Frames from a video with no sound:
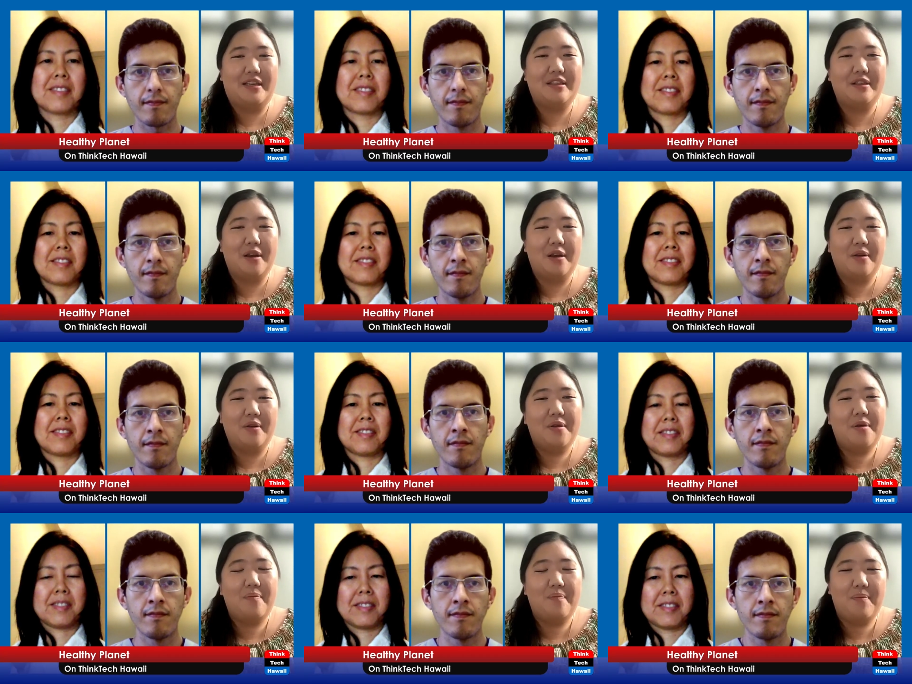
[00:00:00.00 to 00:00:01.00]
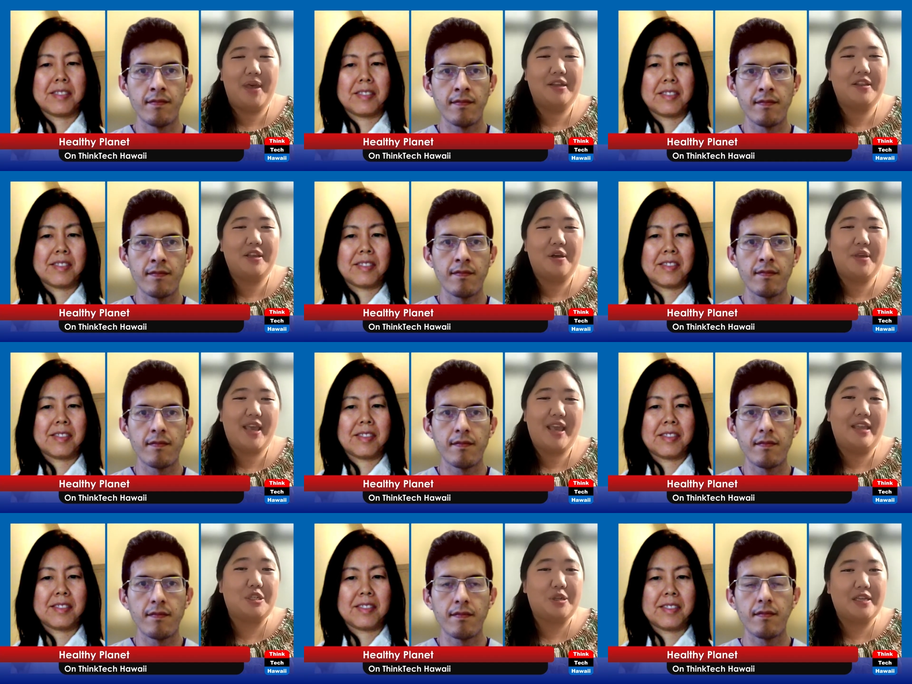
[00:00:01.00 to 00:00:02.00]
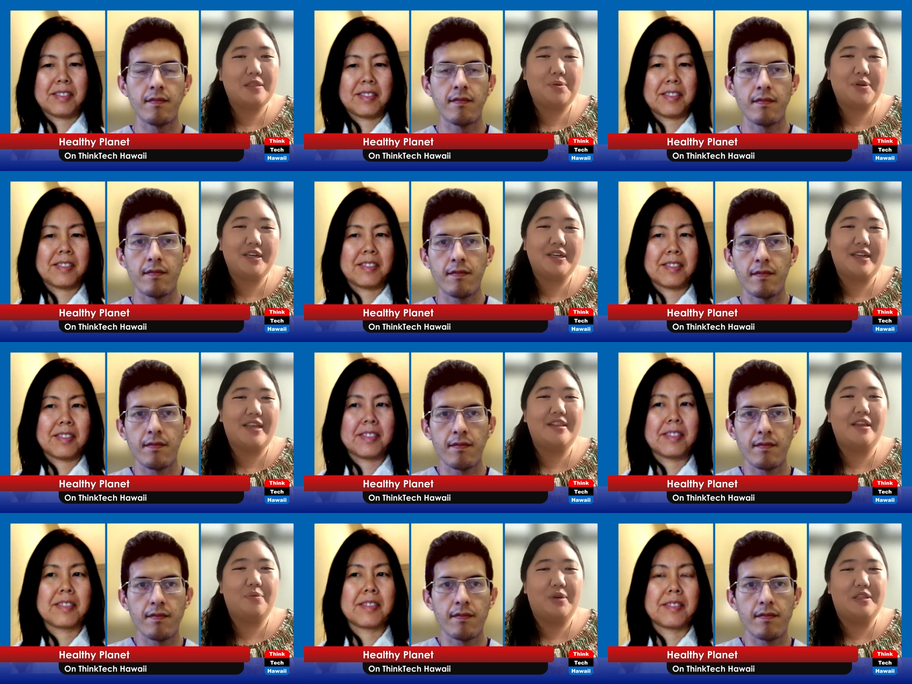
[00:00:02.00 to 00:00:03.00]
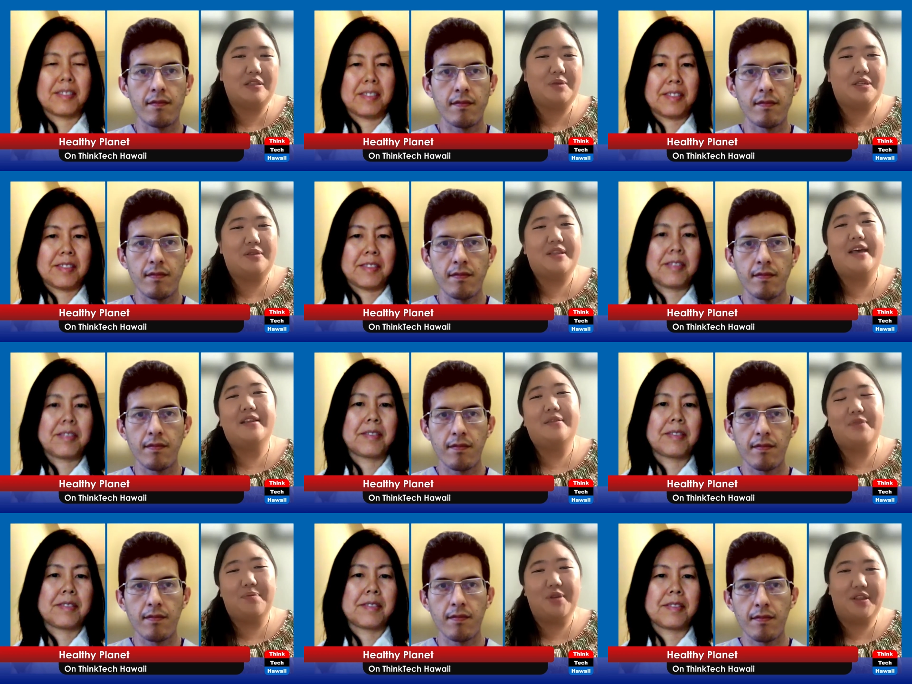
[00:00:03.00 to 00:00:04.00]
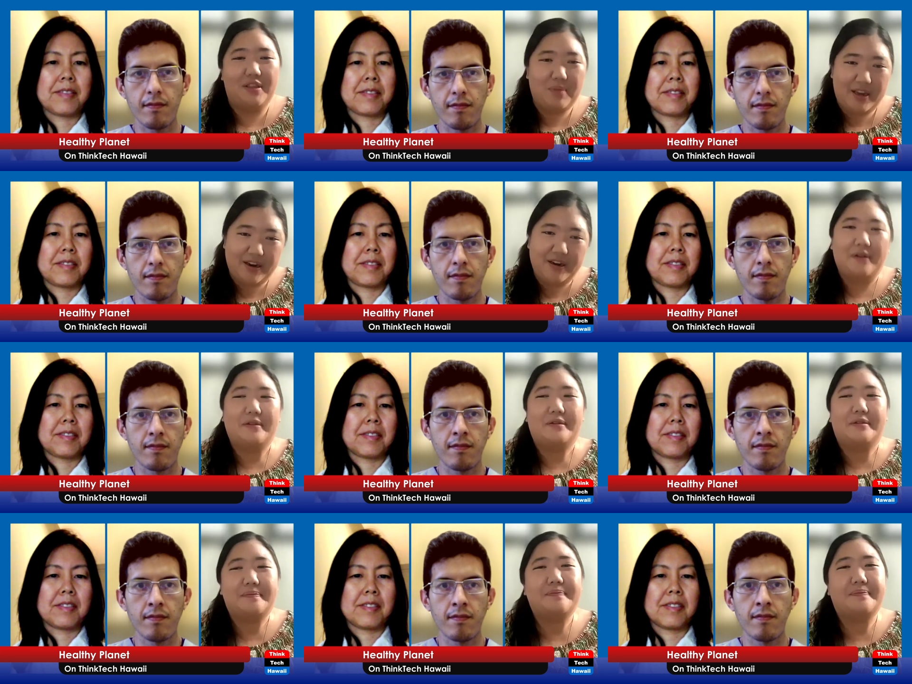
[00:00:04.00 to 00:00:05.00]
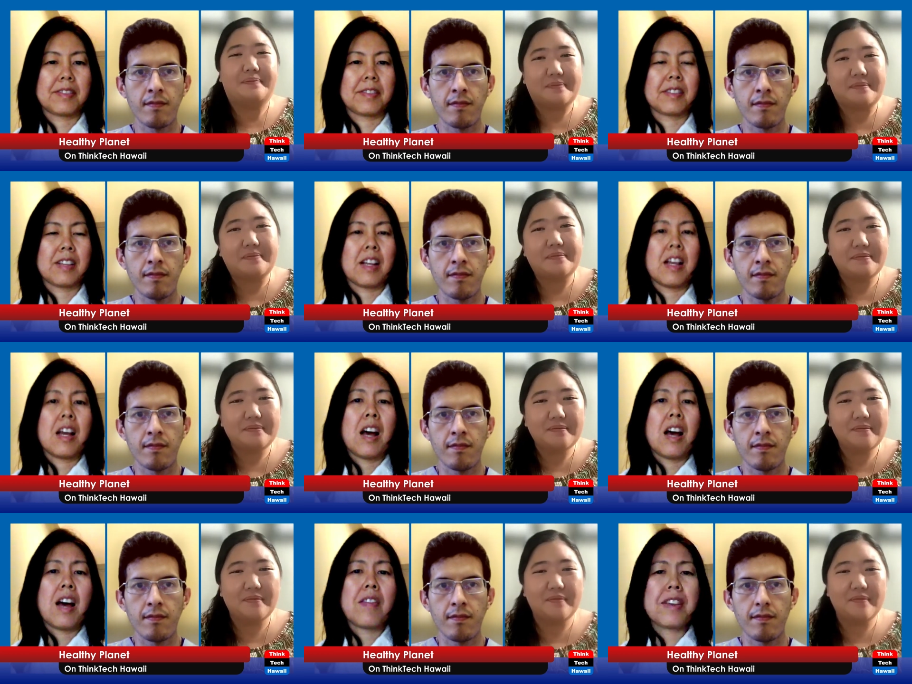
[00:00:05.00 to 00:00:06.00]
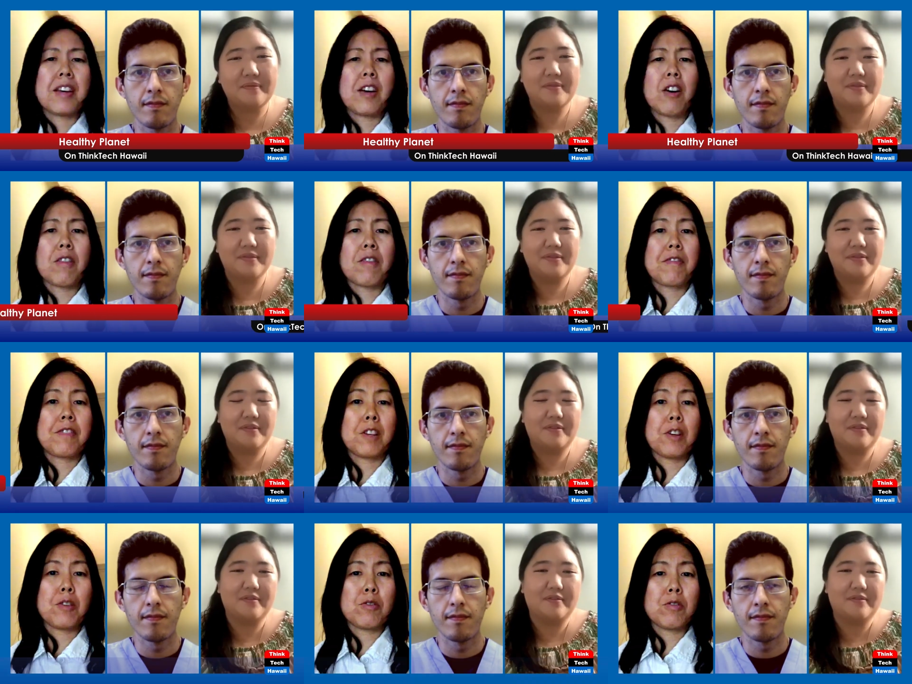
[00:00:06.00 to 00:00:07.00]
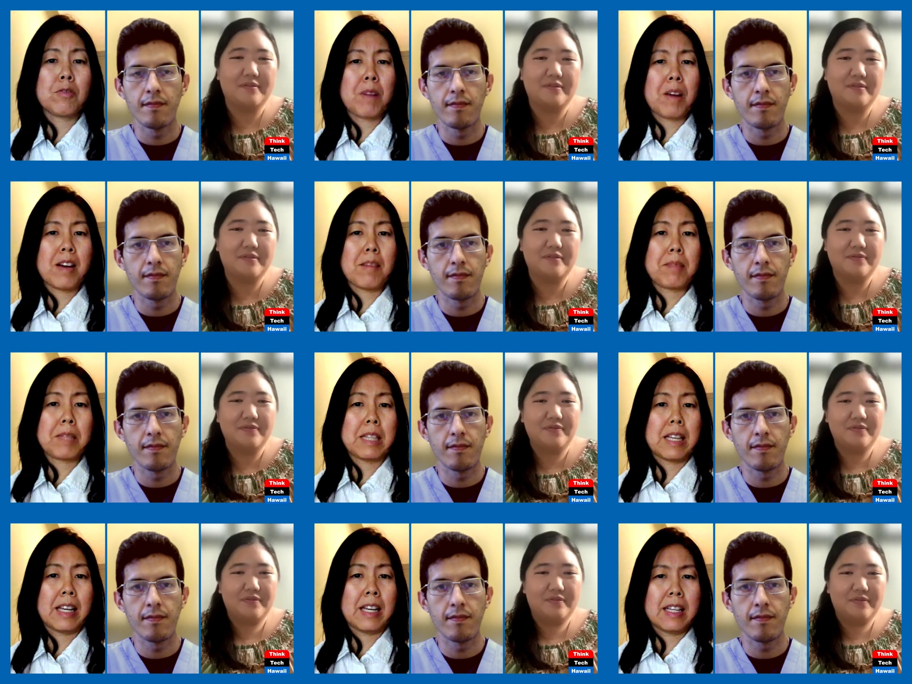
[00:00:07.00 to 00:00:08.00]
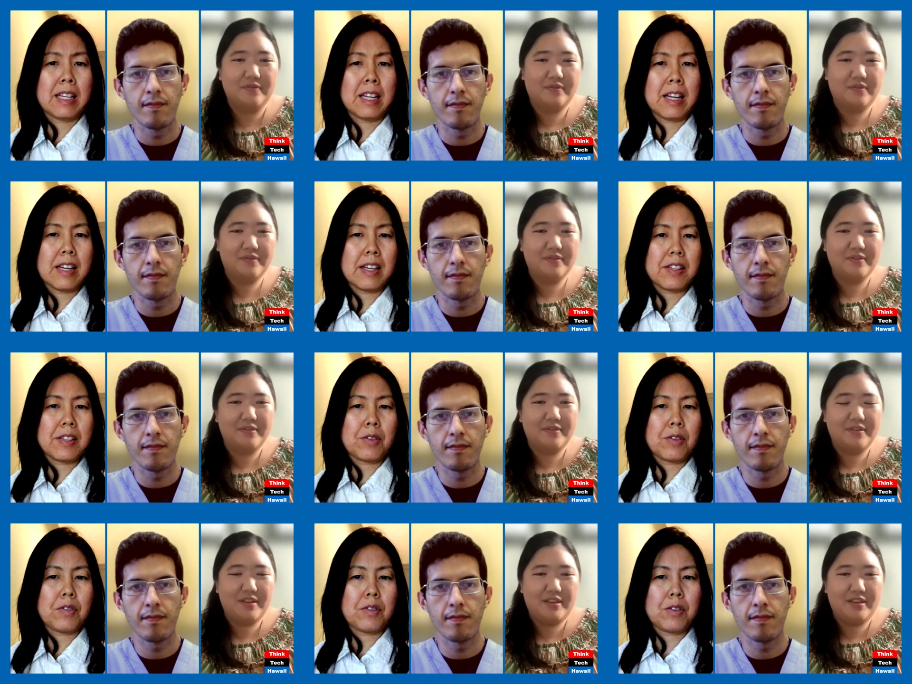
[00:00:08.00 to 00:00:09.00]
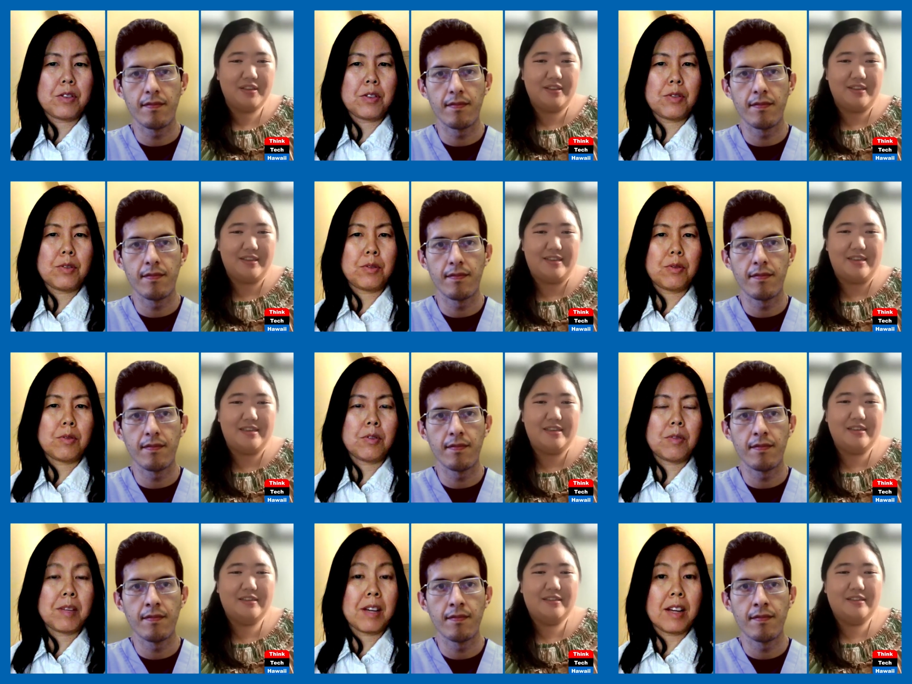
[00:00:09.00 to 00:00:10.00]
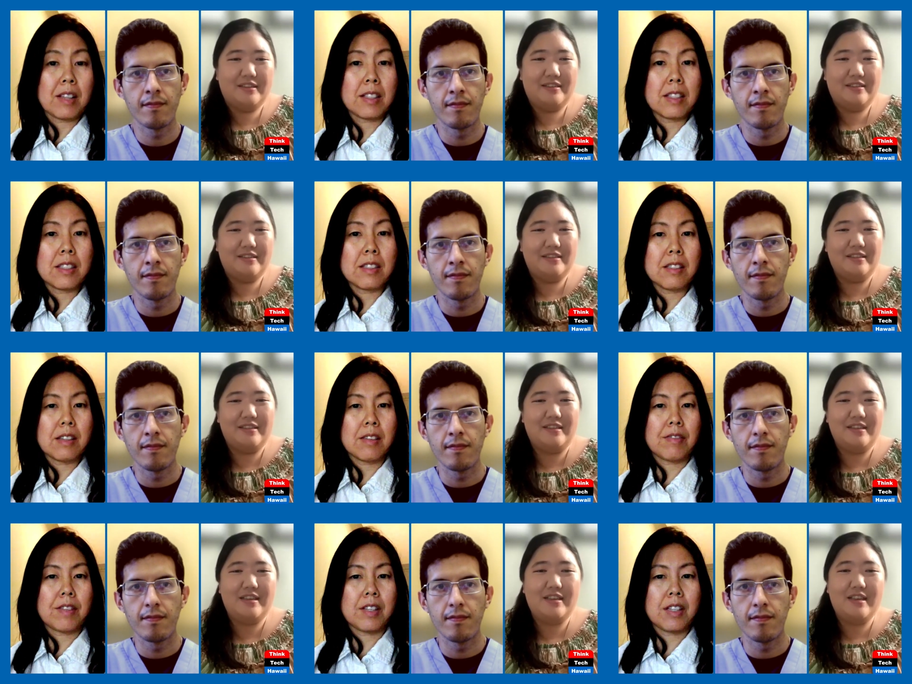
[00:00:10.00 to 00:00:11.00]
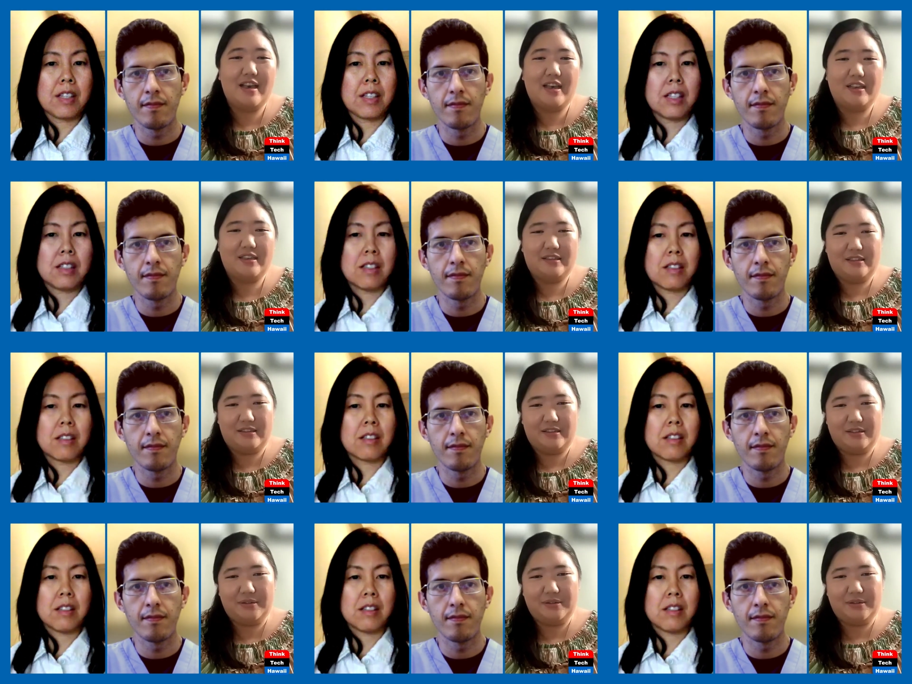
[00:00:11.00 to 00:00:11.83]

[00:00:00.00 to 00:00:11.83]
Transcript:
Speaker 1: that they're medically okay to transport. And then once we do that, we bring them here.
Speaker 2: And they are flown by a plane, I guess, over to the Big Island. If they- yes,